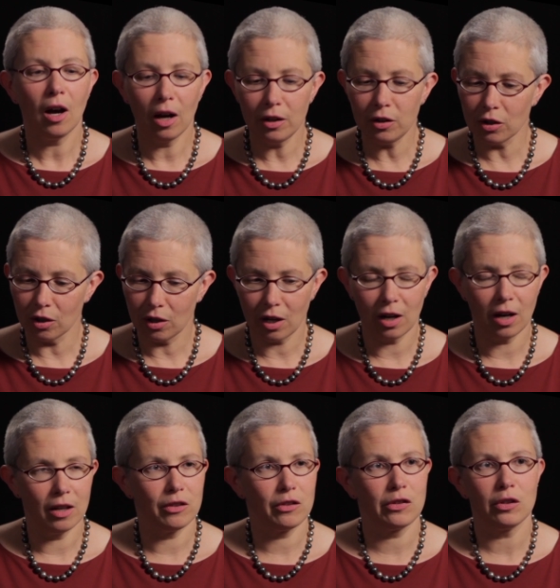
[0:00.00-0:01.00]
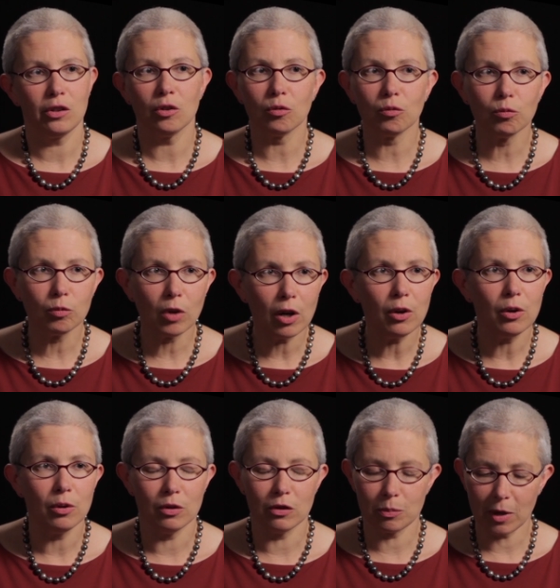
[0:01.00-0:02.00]
undercuts,
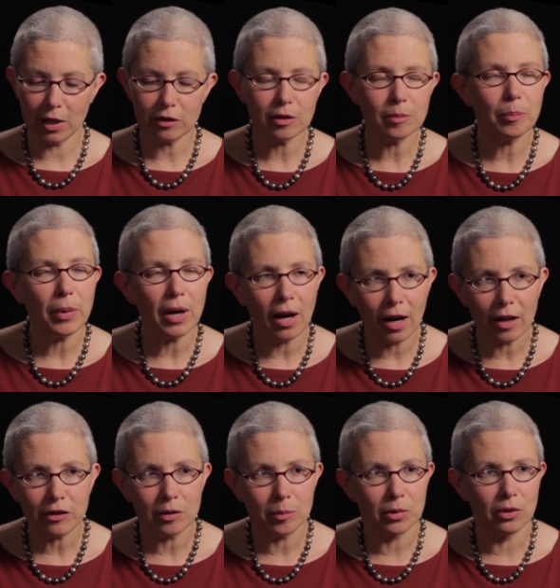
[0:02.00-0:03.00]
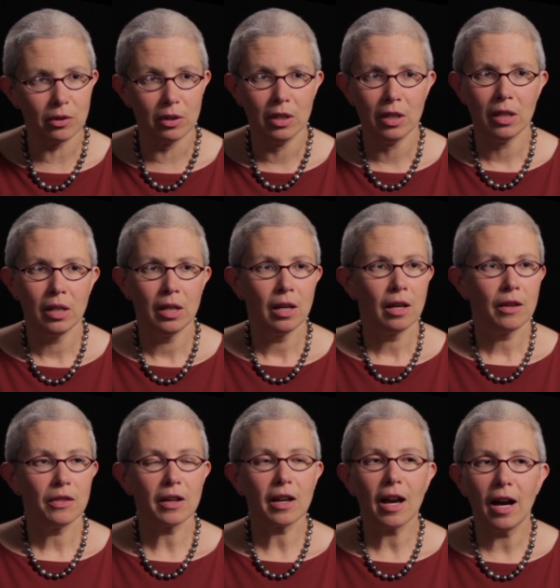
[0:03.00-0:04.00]
erodes, makes impossible
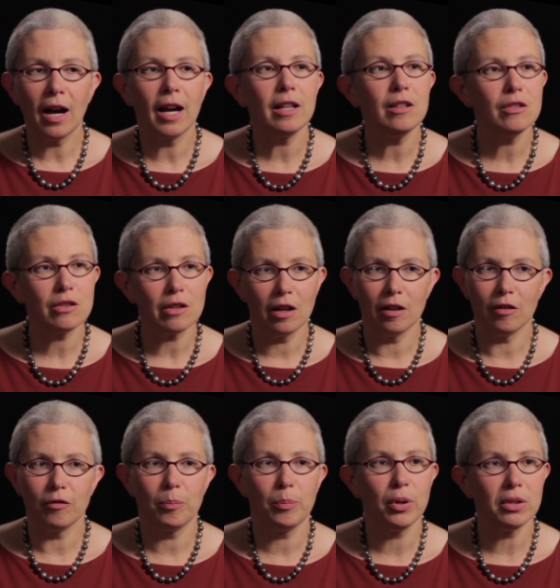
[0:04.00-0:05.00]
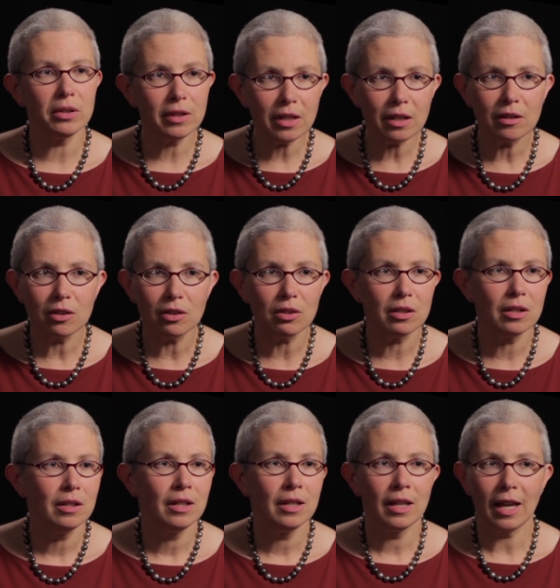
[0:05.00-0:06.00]
the kinds of political,
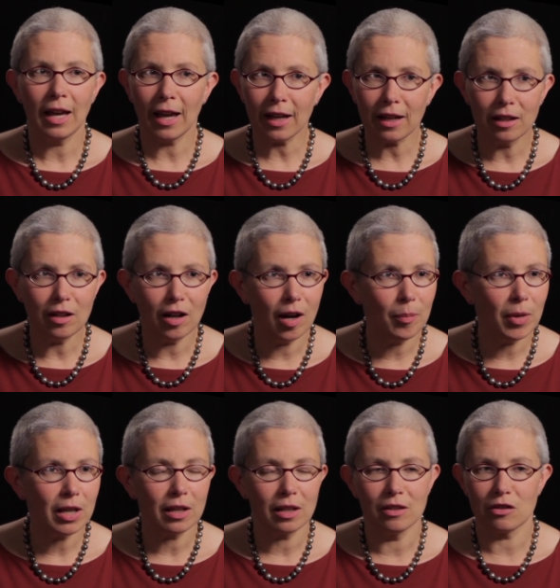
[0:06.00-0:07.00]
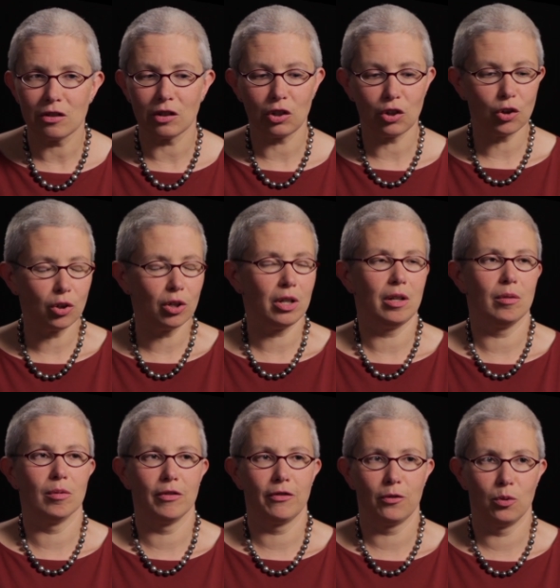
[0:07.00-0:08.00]
economic, and security
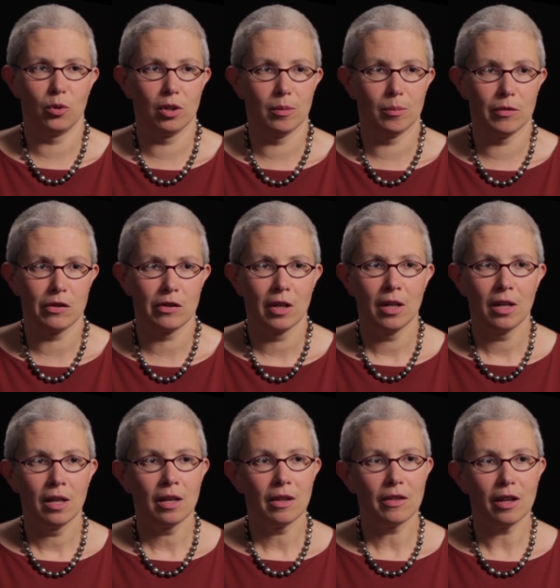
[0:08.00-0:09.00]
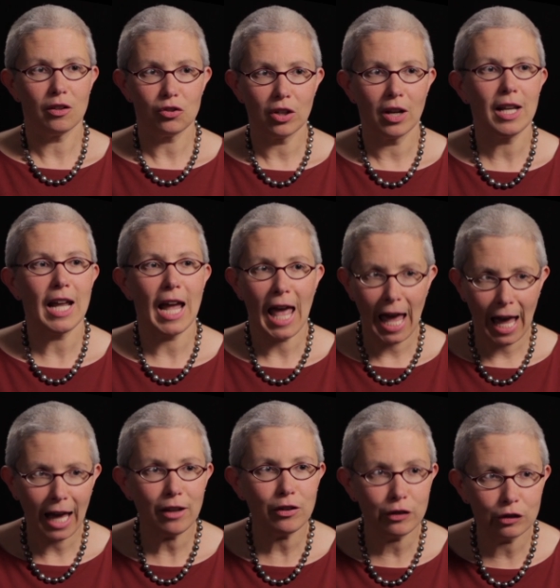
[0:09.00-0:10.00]
reforms that China
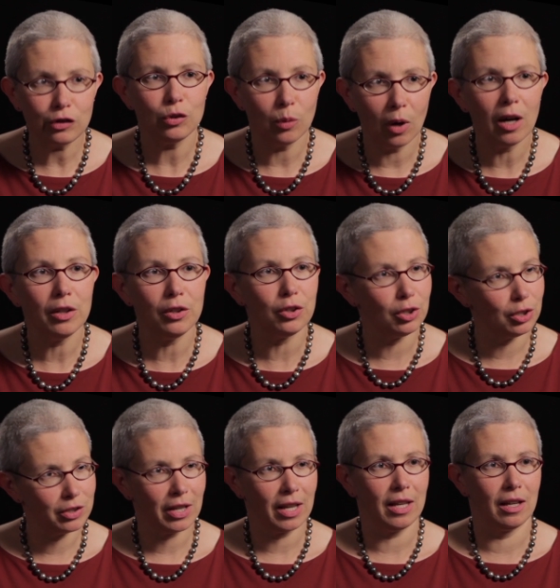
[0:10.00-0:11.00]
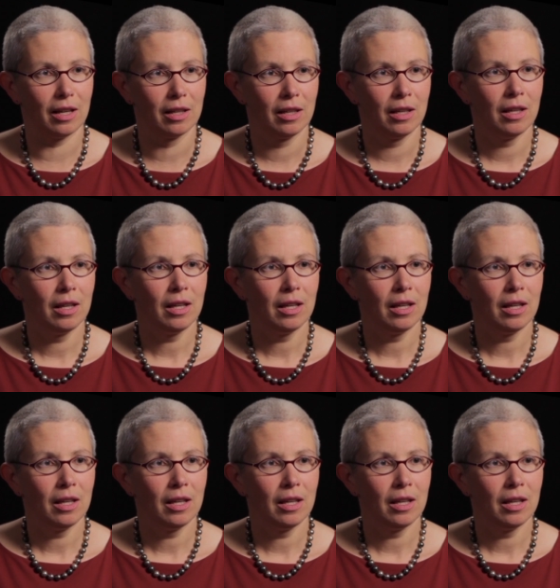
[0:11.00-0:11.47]
has to undertake